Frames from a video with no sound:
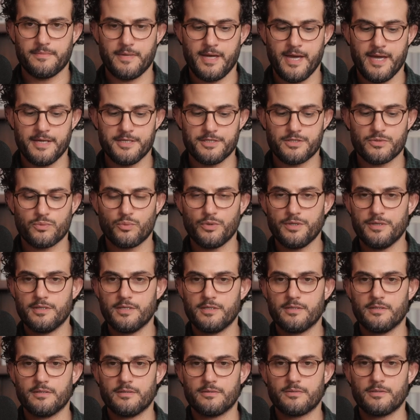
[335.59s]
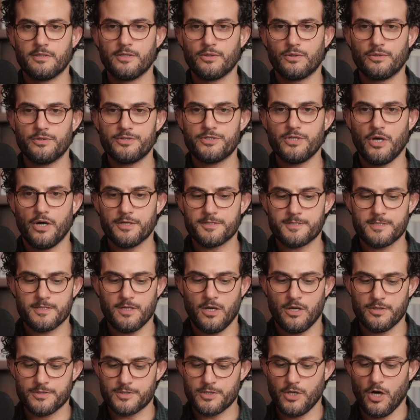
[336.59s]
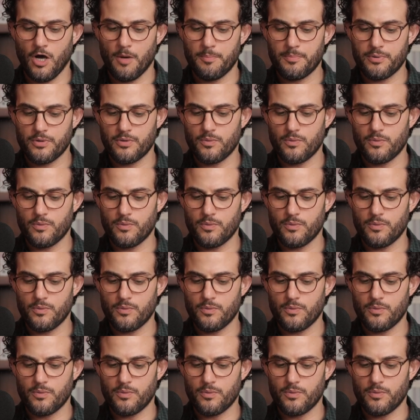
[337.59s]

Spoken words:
And with the little dots on top